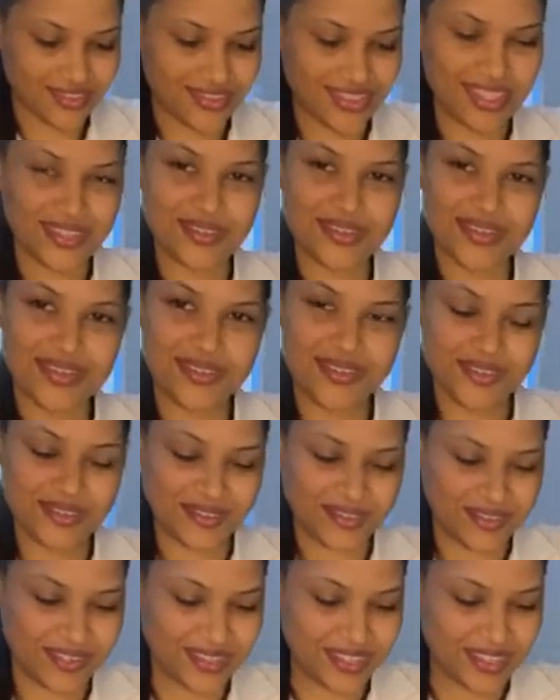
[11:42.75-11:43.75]
There we go.
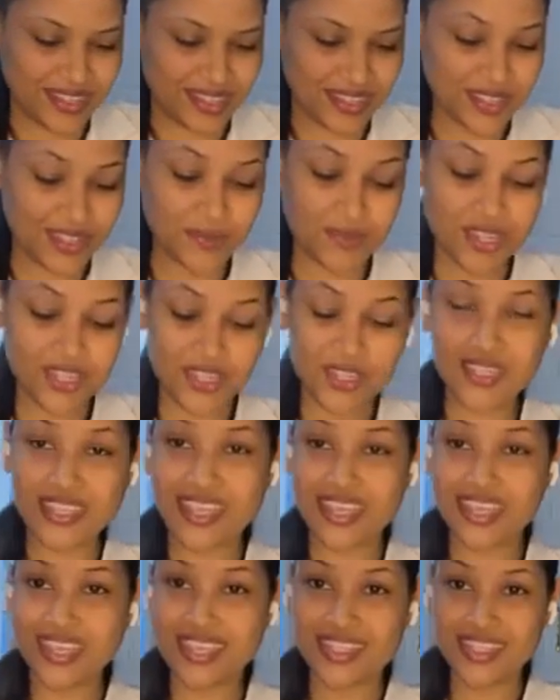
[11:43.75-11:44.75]
So special
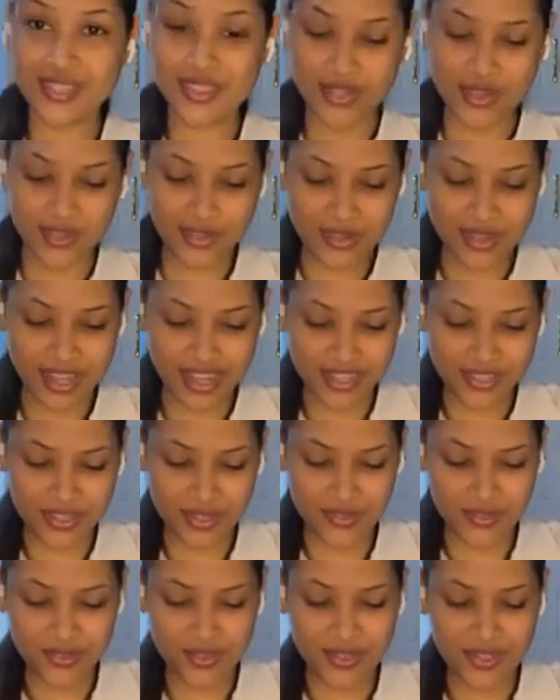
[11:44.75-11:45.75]
thanks to
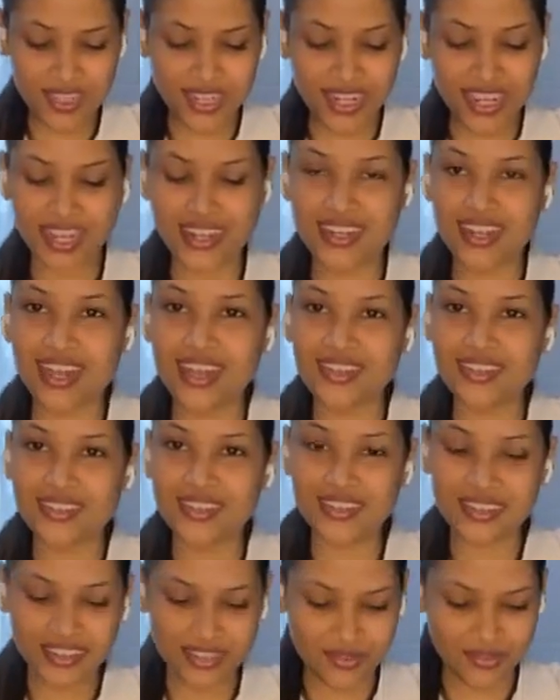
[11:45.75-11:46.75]
Xtra Foods and Hand
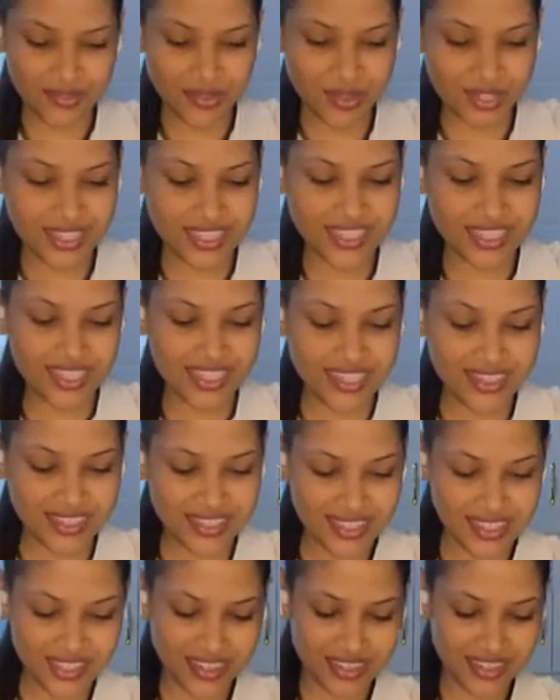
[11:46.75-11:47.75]
Arnold for
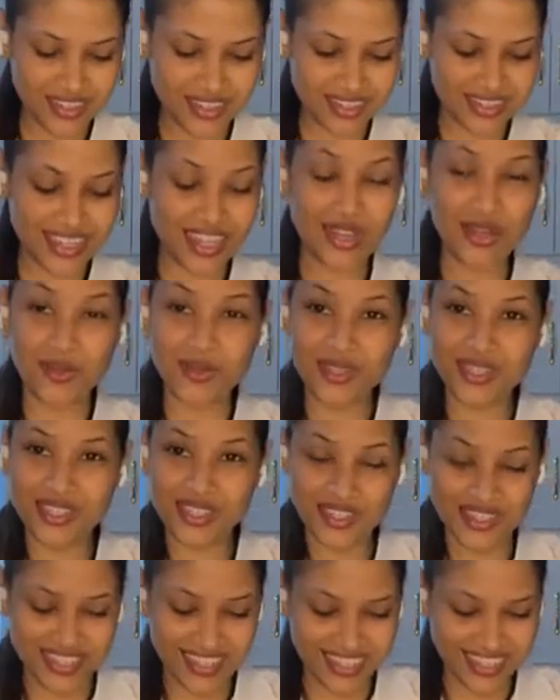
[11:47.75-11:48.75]
today's Taco
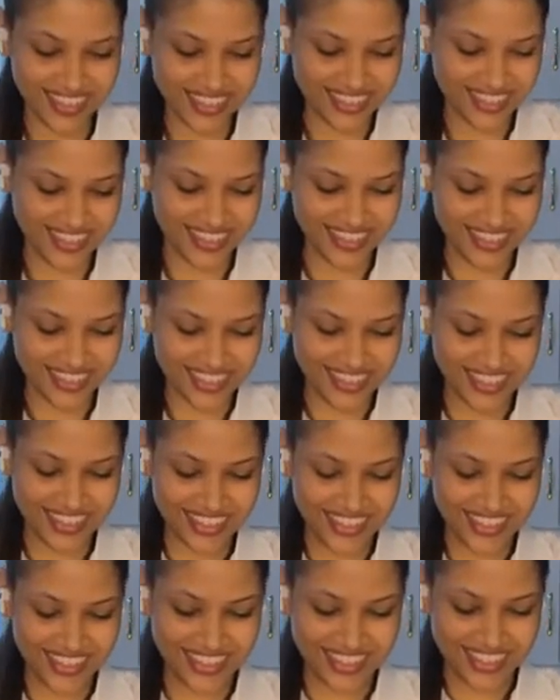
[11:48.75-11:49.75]
Tuesday.
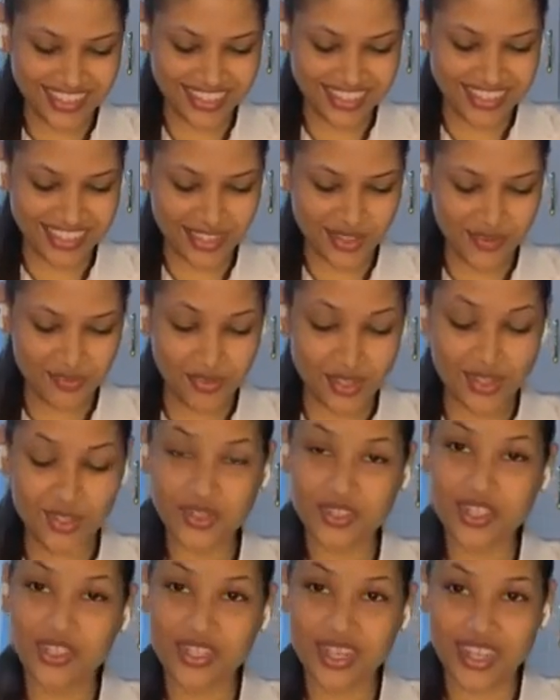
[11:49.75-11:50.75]
Be sure
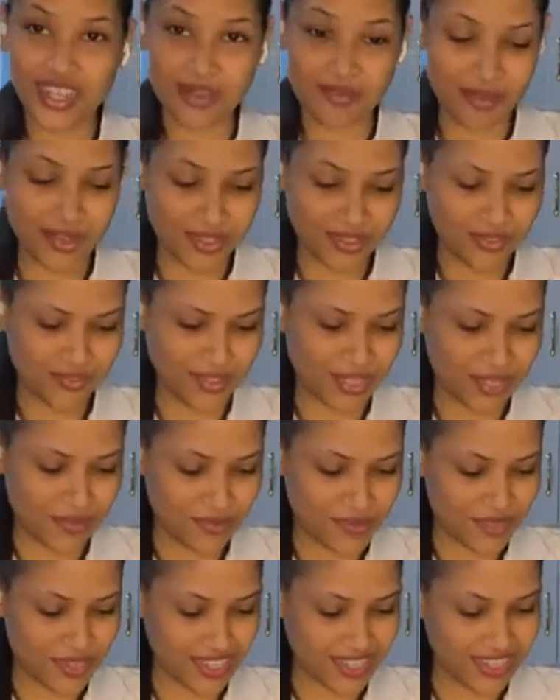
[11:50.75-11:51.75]
to check them out on
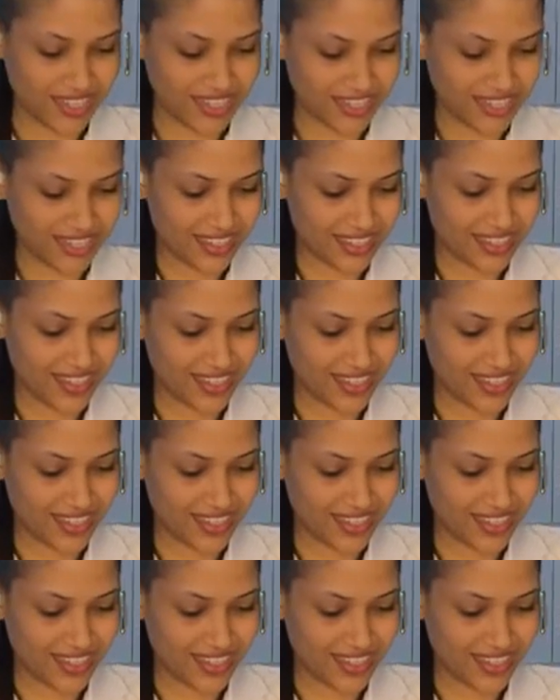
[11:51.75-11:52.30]
Facebook, guys.